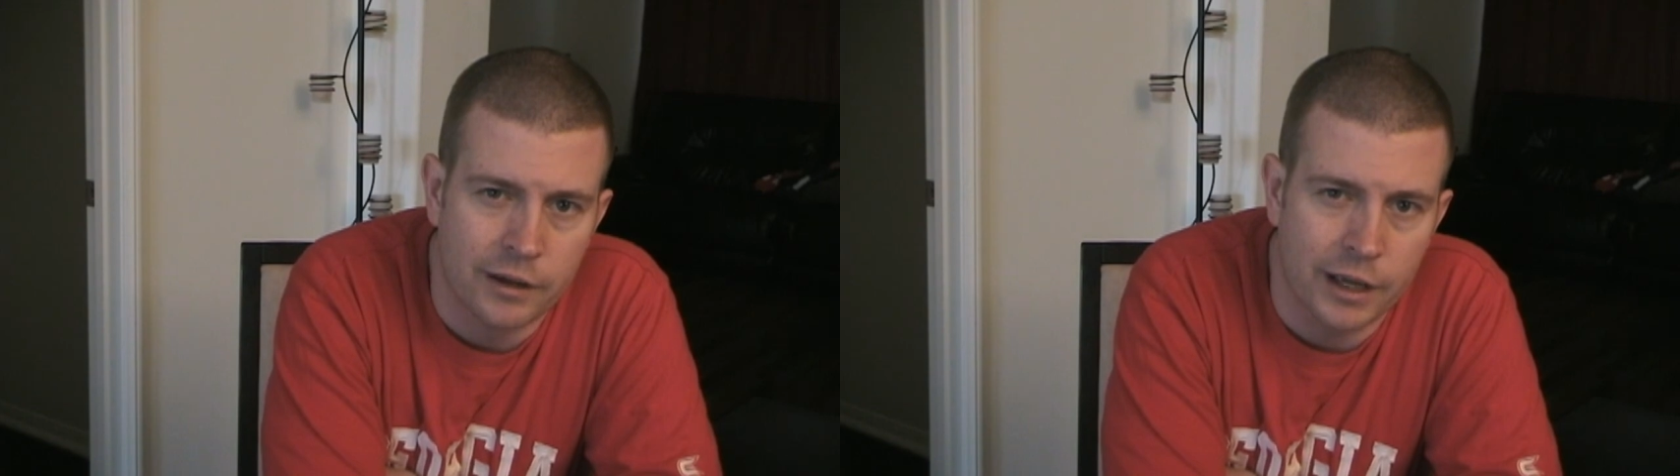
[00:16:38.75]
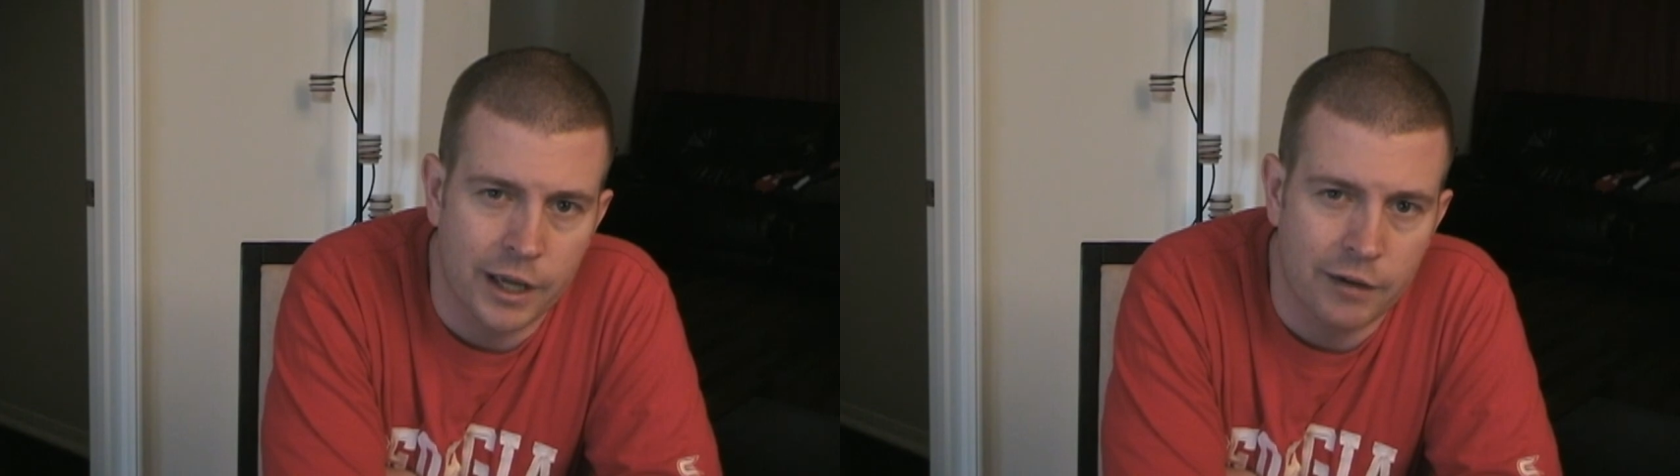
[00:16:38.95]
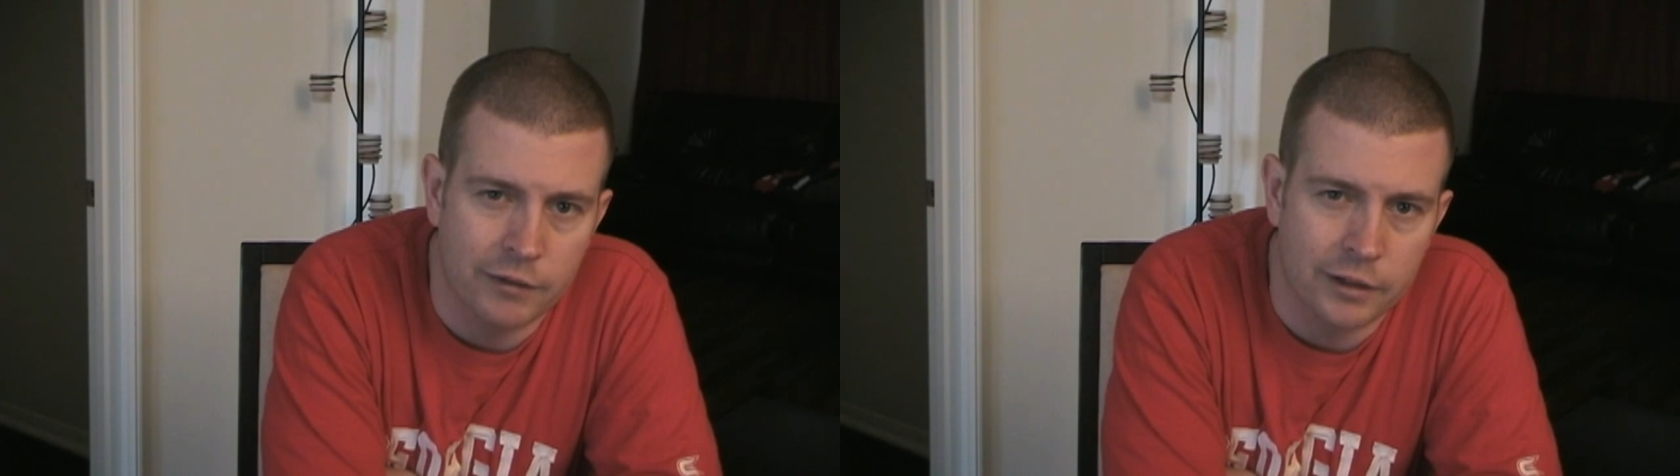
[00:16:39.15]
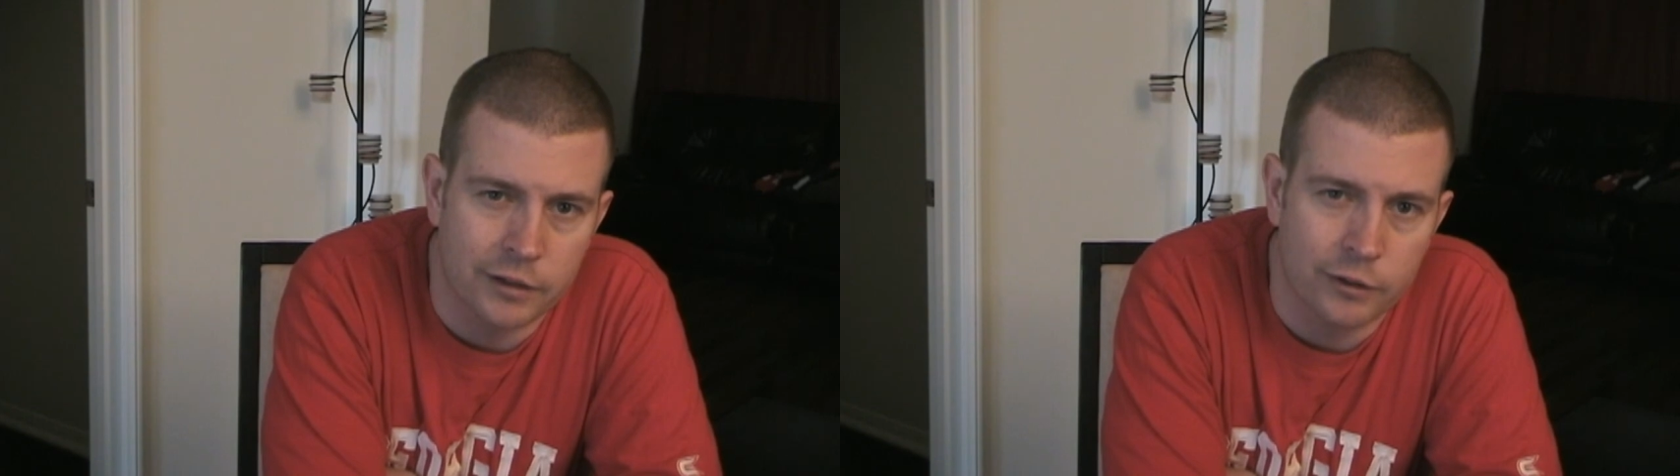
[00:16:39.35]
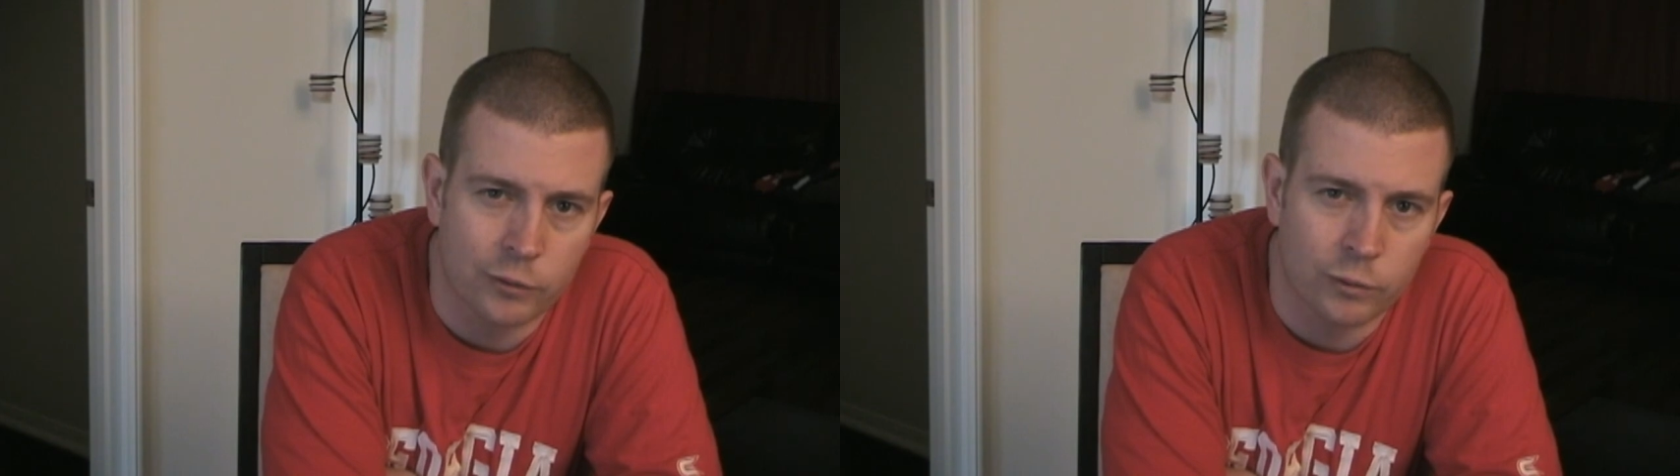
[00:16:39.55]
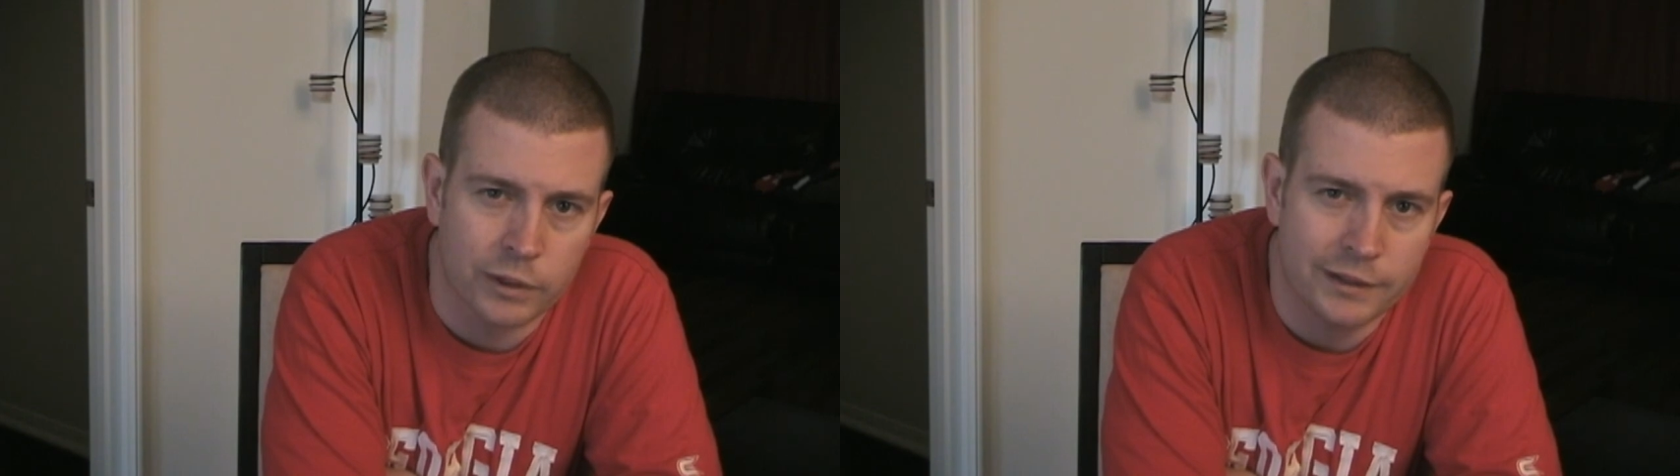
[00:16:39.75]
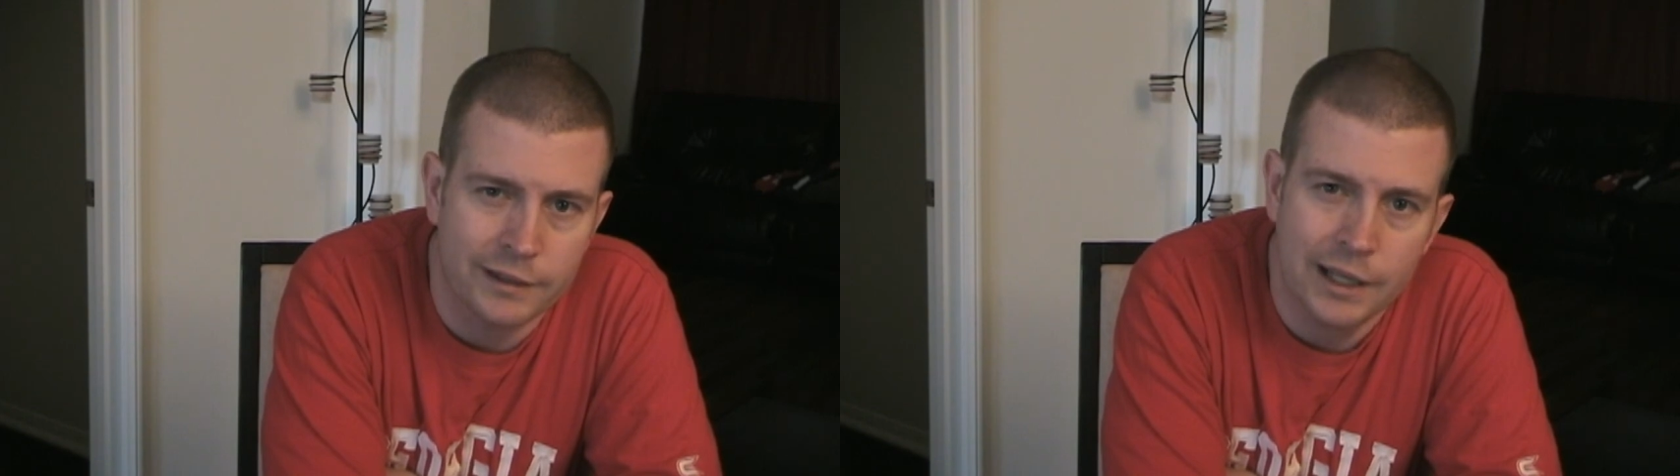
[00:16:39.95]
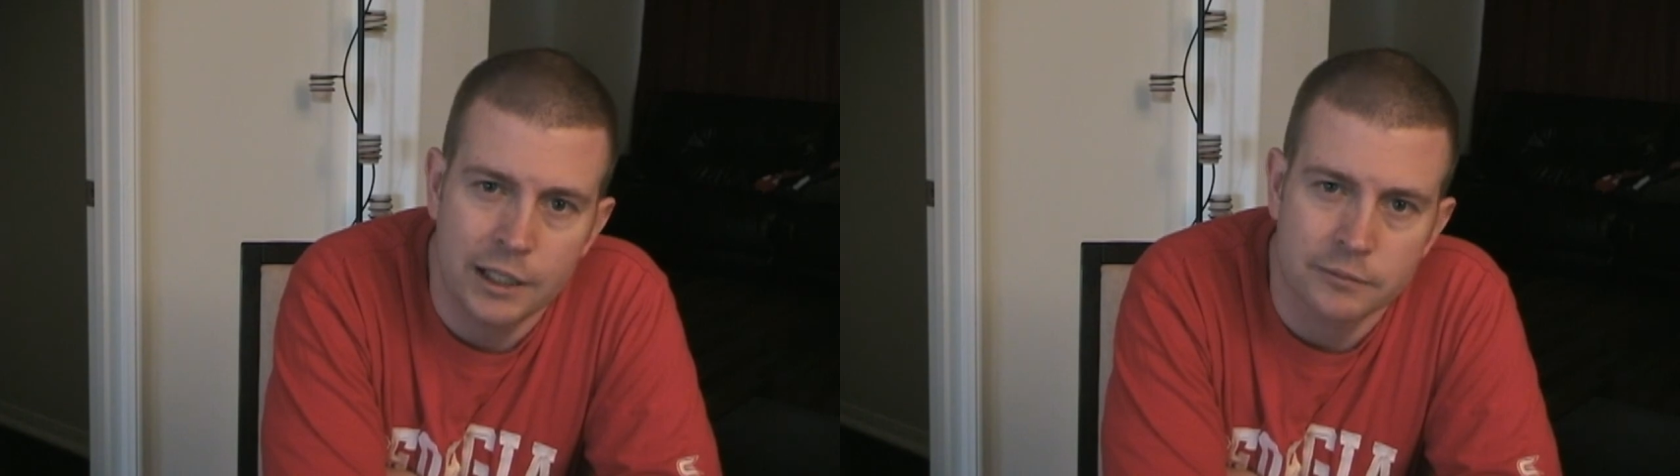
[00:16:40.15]
Have a great
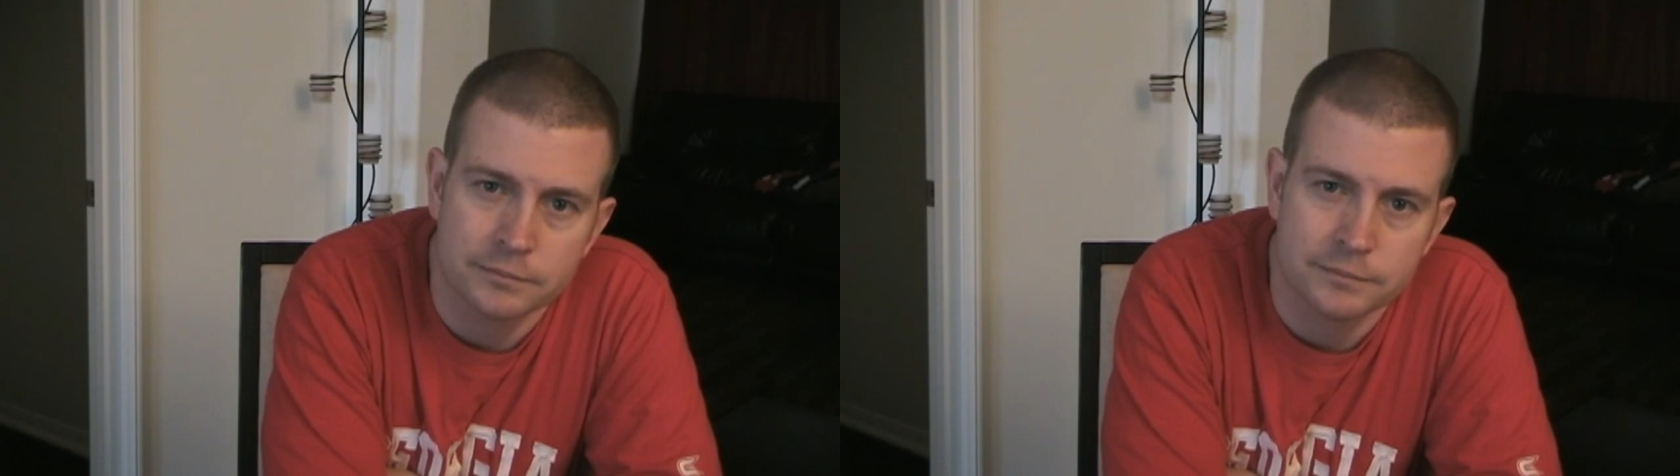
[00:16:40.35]
day.